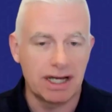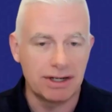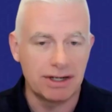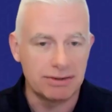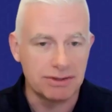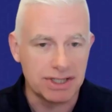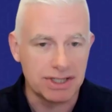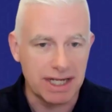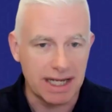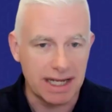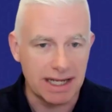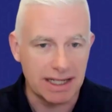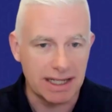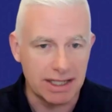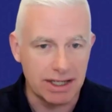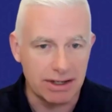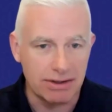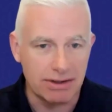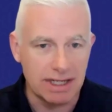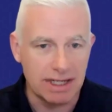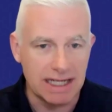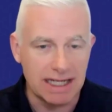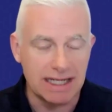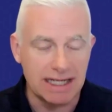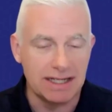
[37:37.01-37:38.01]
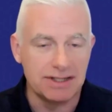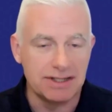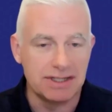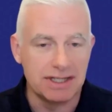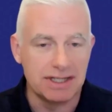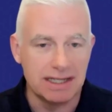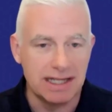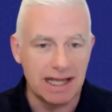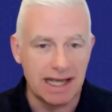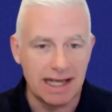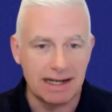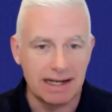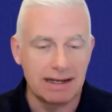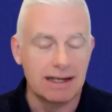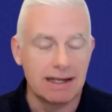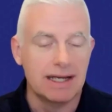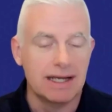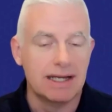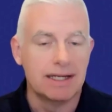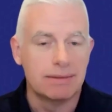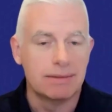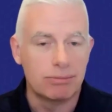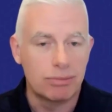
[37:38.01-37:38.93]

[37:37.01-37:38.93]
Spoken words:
understand their needs, and then